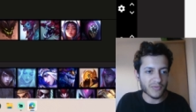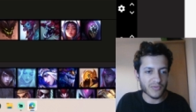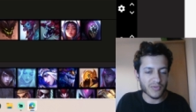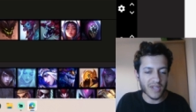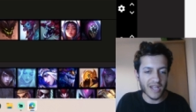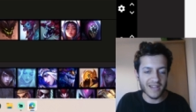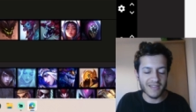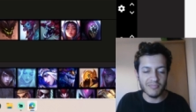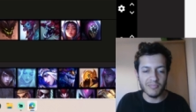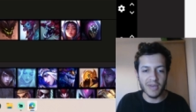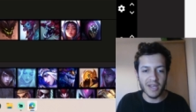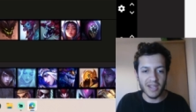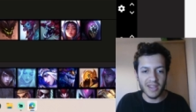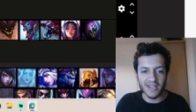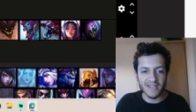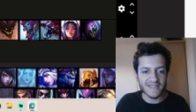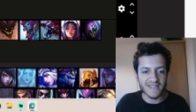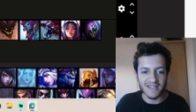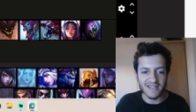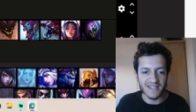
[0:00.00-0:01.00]
that made
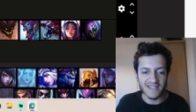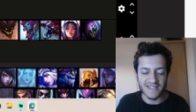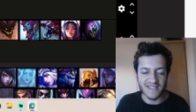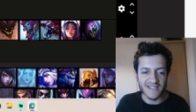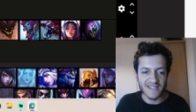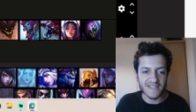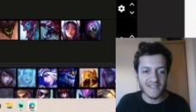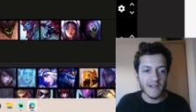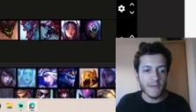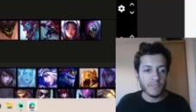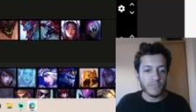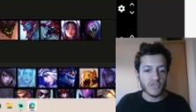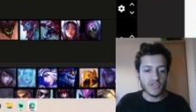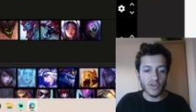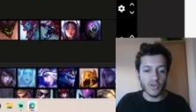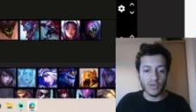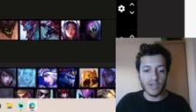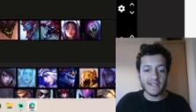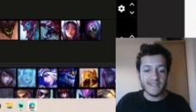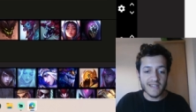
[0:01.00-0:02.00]
the statistics.
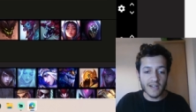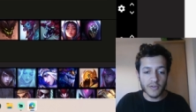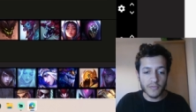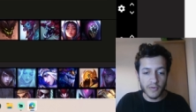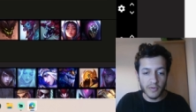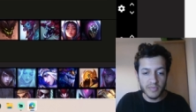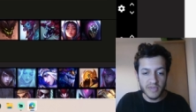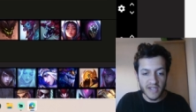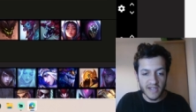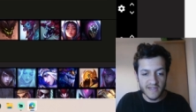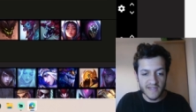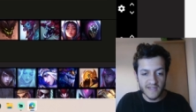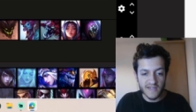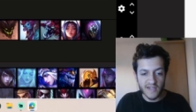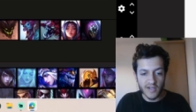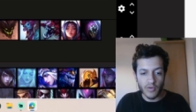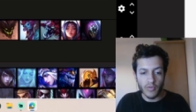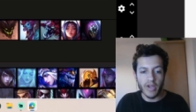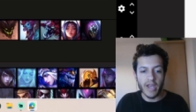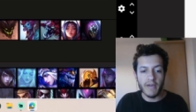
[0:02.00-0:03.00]
So let's start from the AT
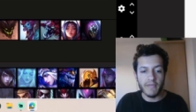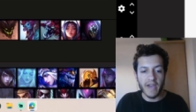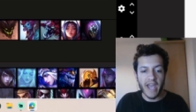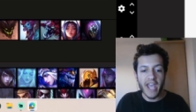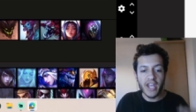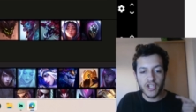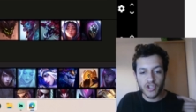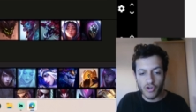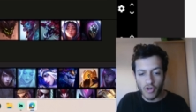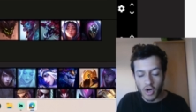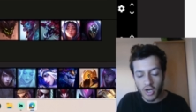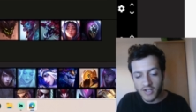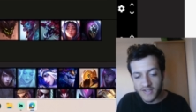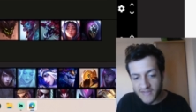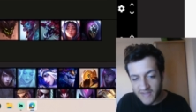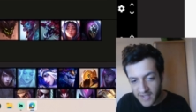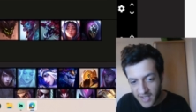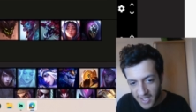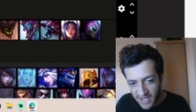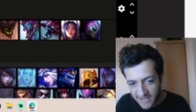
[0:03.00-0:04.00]
tier. We have Aatrox
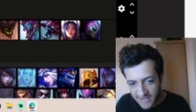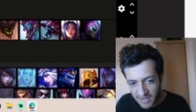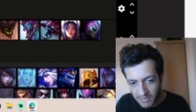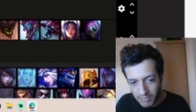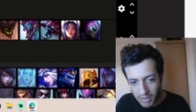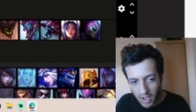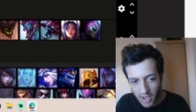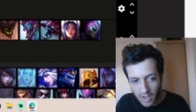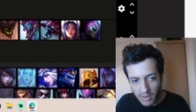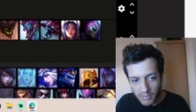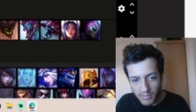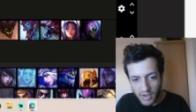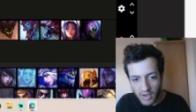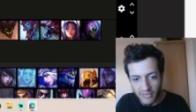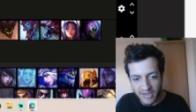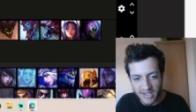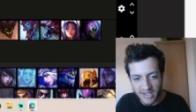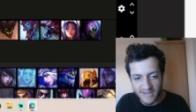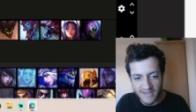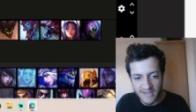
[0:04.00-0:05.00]
as the bottom
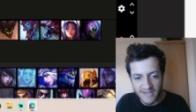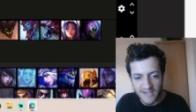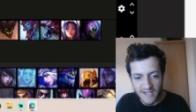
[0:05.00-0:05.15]
of the AT